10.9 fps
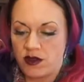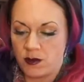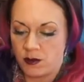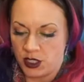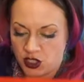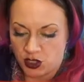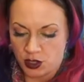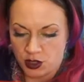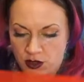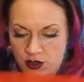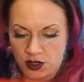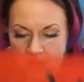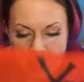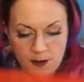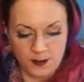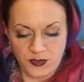them much longer than that.
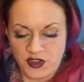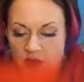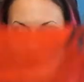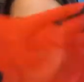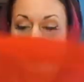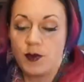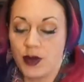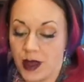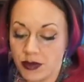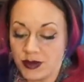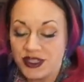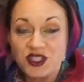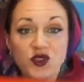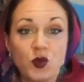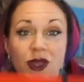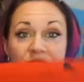So I will probably
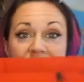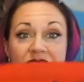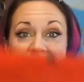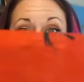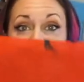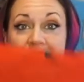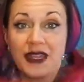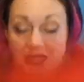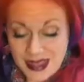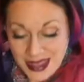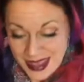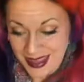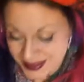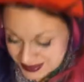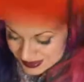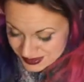just wear it
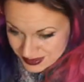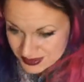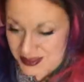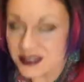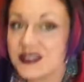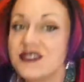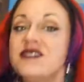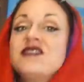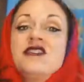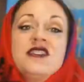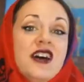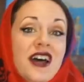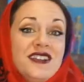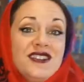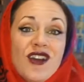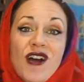as a
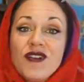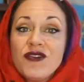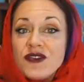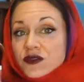scarf.